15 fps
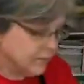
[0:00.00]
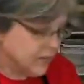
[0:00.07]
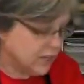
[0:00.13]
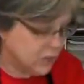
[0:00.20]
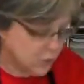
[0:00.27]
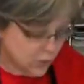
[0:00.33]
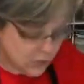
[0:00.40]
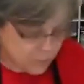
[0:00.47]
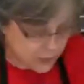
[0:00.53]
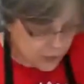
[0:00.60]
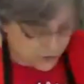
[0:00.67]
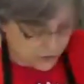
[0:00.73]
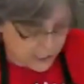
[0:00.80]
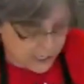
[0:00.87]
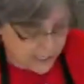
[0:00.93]
And you want to
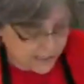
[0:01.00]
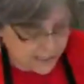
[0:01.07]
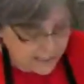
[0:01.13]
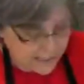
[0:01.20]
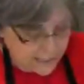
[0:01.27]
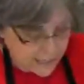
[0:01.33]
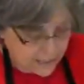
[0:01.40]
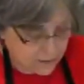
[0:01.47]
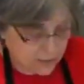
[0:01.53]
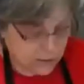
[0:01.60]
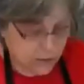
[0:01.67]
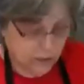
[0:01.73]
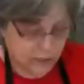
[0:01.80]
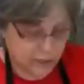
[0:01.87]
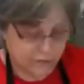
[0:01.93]
put your
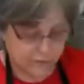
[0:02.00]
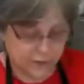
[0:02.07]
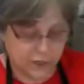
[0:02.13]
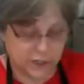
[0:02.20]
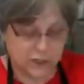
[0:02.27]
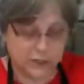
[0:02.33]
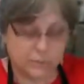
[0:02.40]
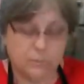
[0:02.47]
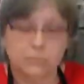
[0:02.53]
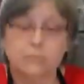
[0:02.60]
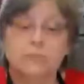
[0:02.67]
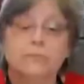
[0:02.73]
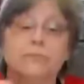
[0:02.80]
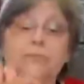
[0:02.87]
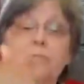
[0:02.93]
E6000 on first.
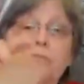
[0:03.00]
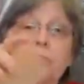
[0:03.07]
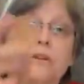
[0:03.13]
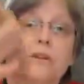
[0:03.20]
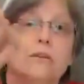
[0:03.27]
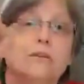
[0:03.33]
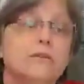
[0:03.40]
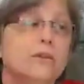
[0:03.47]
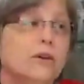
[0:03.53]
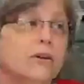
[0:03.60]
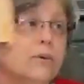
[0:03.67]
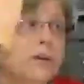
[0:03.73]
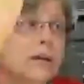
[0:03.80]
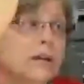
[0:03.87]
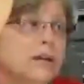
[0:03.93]

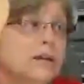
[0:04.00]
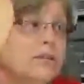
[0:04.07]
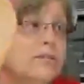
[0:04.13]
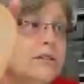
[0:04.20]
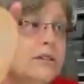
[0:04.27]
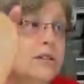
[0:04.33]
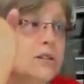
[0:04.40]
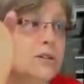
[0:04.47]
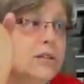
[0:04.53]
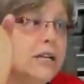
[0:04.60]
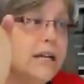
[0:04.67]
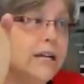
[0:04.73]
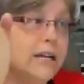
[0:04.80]
So here's the glue that I